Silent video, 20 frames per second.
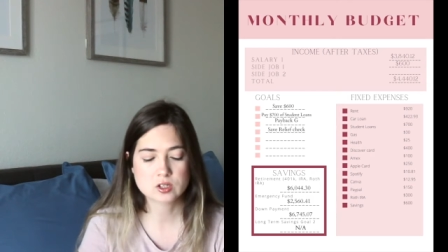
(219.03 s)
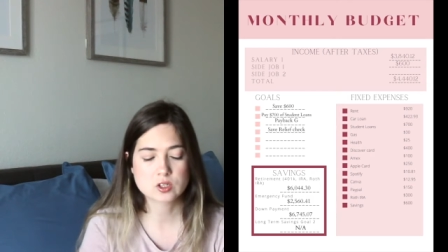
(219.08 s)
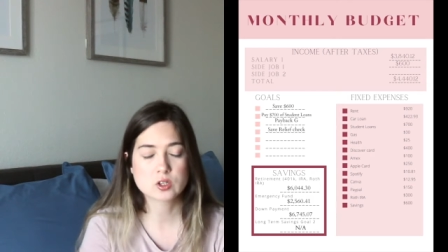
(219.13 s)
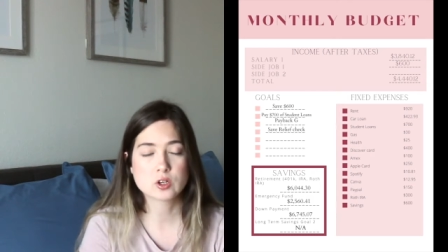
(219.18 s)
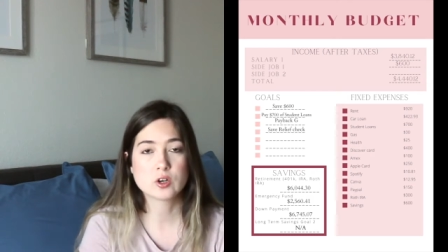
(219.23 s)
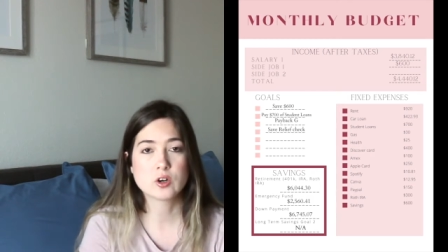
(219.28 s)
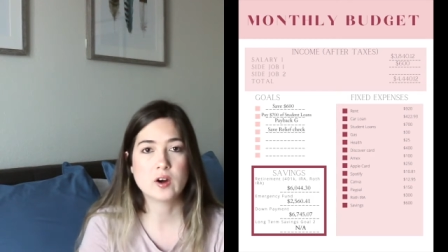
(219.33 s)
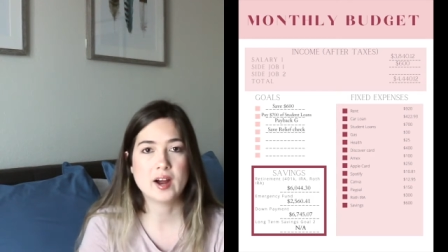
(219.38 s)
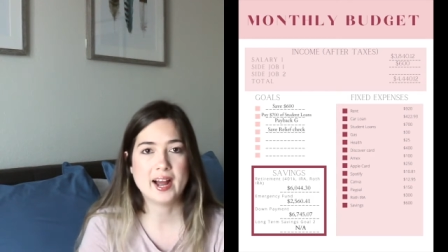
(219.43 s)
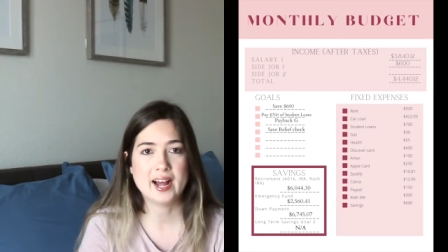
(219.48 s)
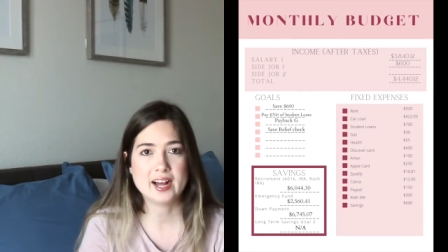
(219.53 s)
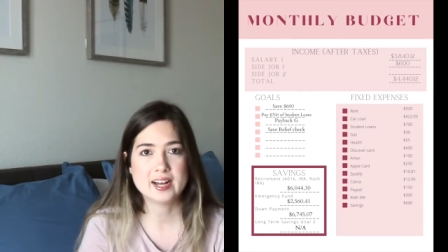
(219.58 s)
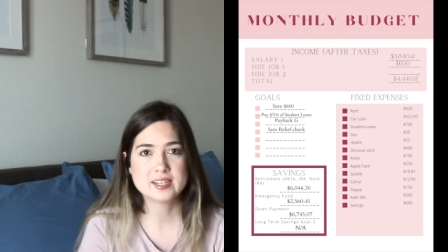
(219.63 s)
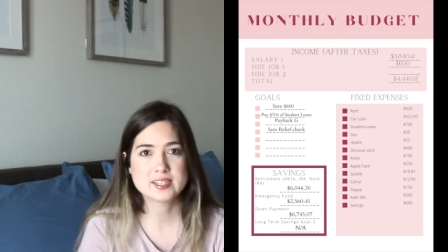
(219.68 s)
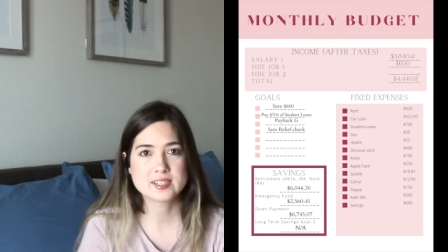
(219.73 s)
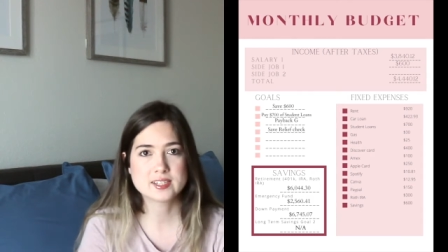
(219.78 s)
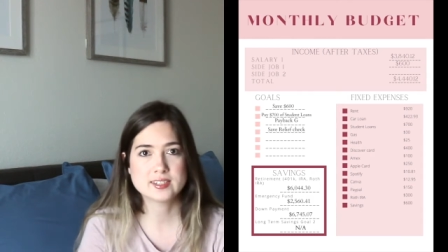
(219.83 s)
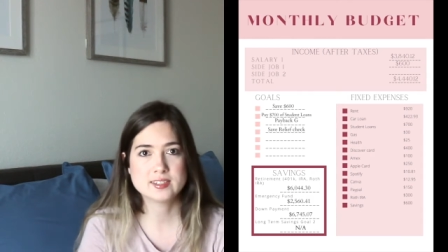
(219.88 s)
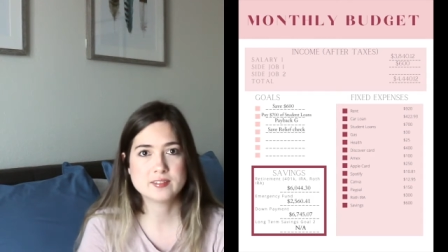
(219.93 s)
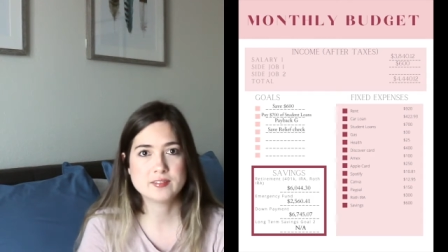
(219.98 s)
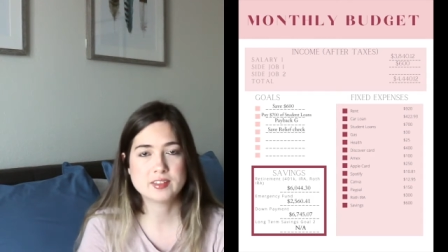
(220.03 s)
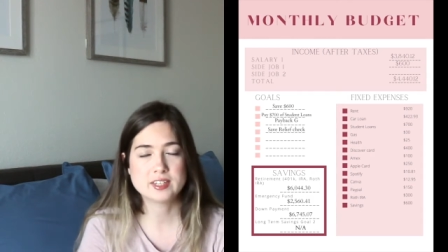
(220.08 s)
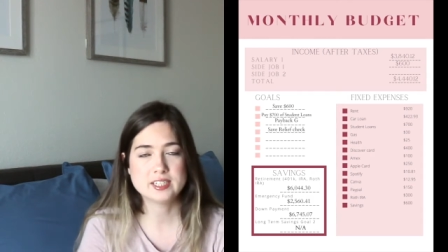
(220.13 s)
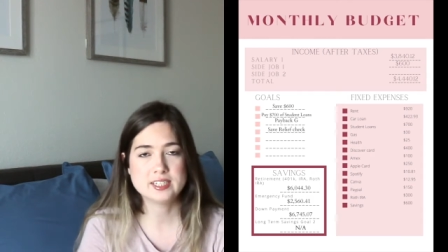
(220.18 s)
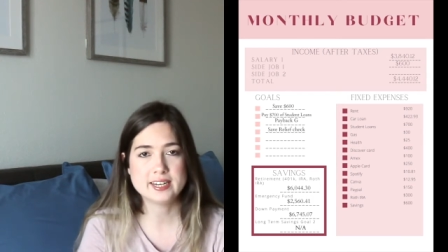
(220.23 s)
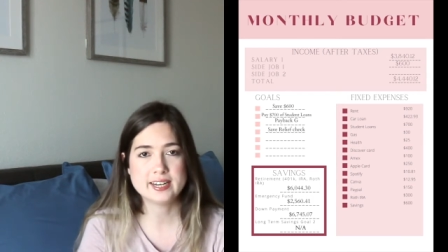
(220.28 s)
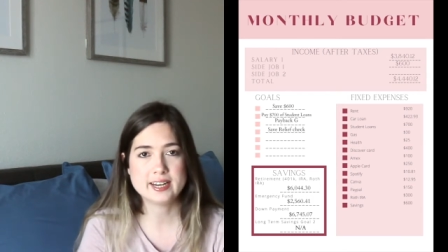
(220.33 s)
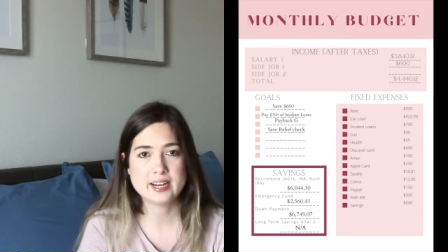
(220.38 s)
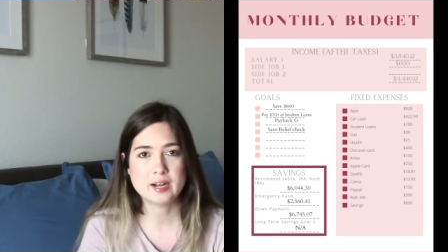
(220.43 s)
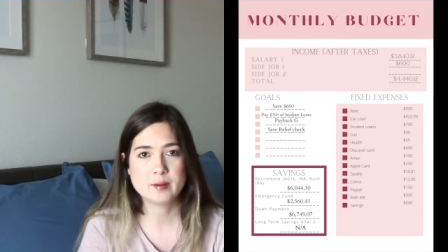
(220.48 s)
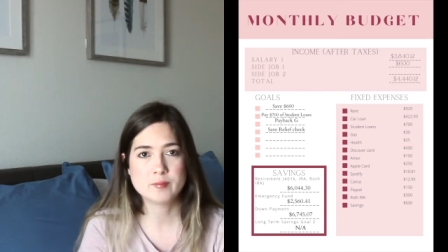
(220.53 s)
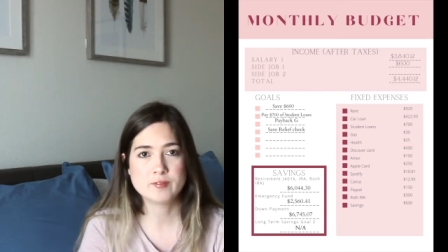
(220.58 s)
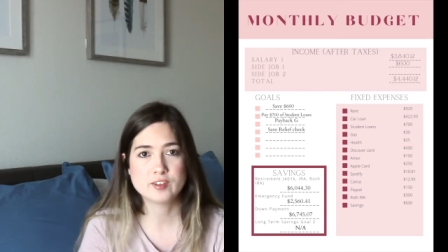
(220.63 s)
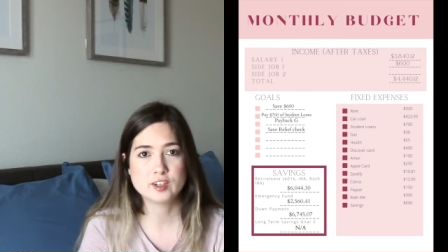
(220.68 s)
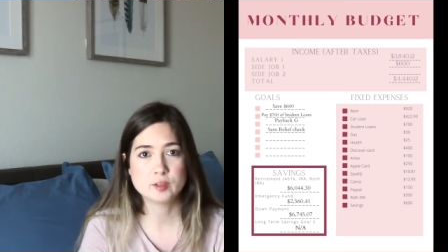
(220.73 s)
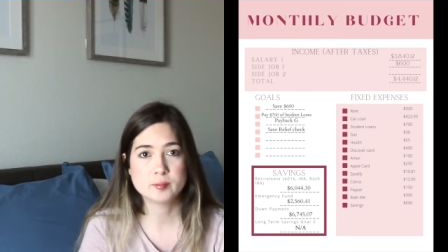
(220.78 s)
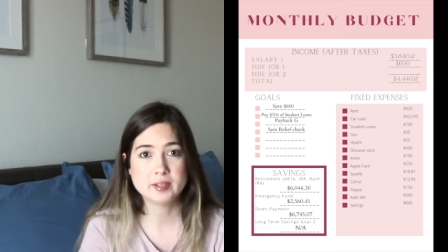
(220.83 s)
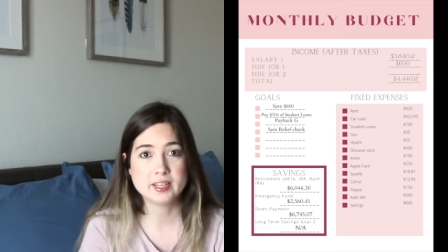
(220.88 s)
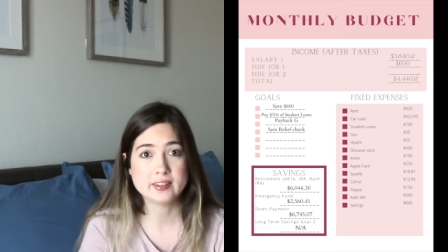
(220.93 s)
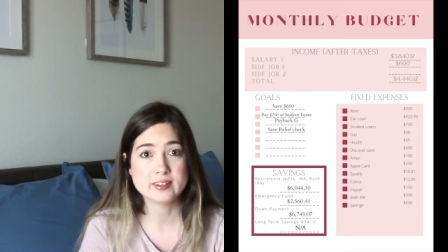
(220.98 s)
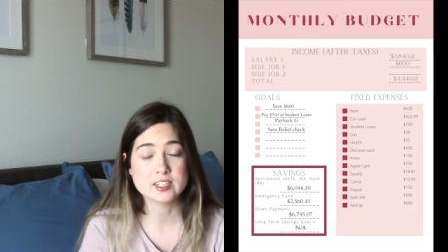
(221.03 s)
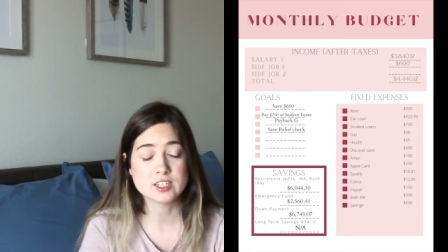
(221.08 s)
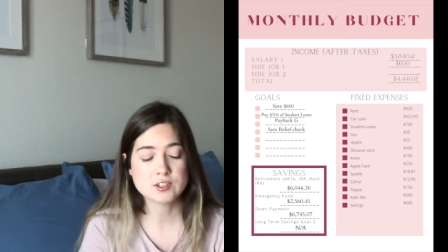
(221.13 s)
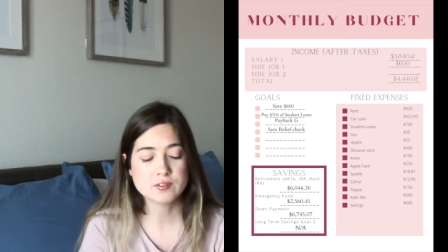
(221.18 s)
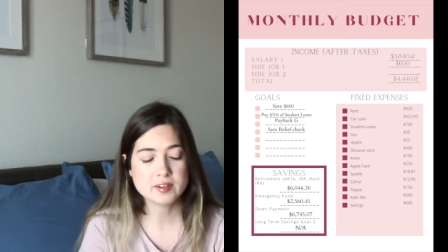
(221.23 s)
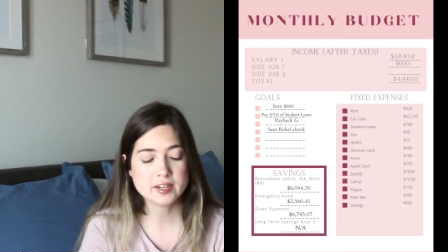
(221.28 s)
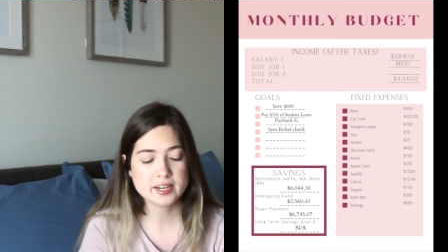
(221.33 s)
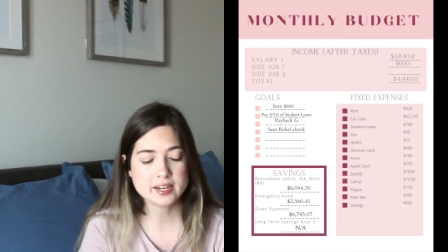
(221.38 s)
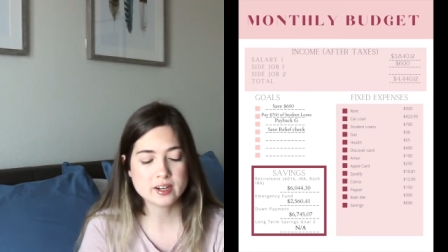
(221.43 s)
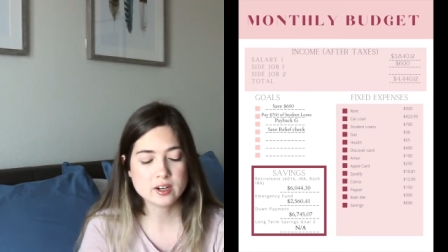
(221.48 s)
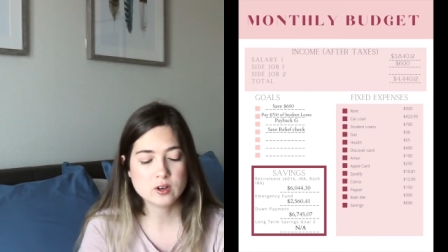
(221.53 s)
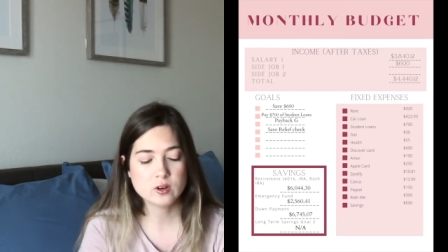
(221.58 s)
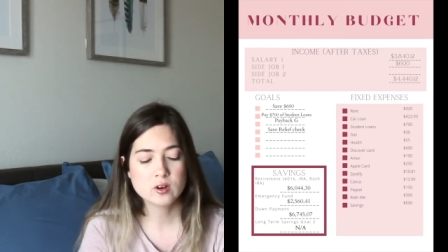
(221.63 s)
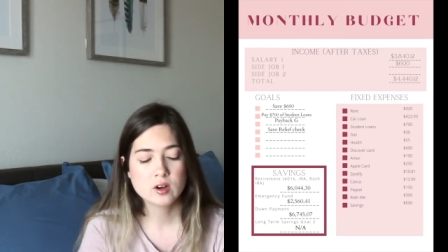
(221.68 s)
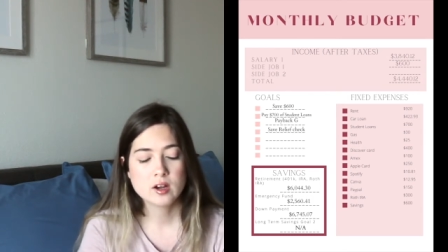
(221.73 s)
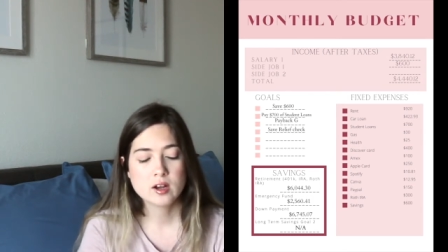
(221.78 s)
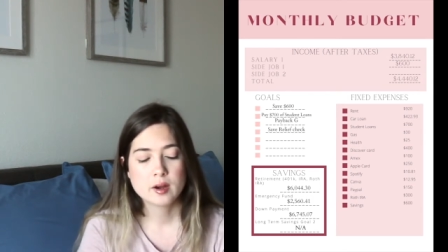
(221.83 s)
So as of the date I'm filming this video,